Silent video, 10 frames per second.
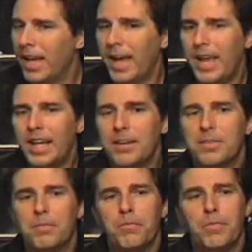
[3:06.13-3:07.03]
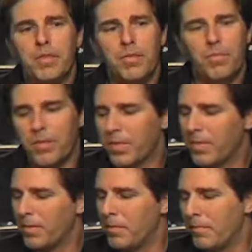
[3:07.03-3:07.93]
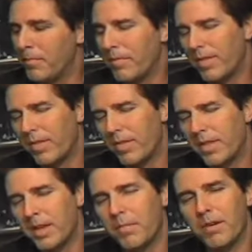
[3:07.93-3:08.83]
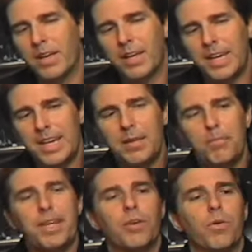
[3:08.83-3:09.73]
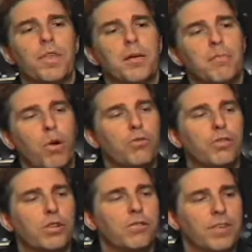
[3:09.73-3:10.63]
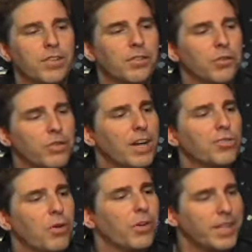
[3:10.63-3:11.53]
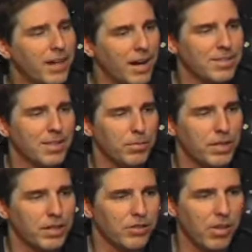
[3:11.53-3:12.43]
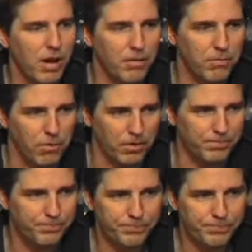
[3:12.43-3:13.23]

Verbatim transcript: And the, the E M P, or the emotional, physical, sexuality concept in its long form,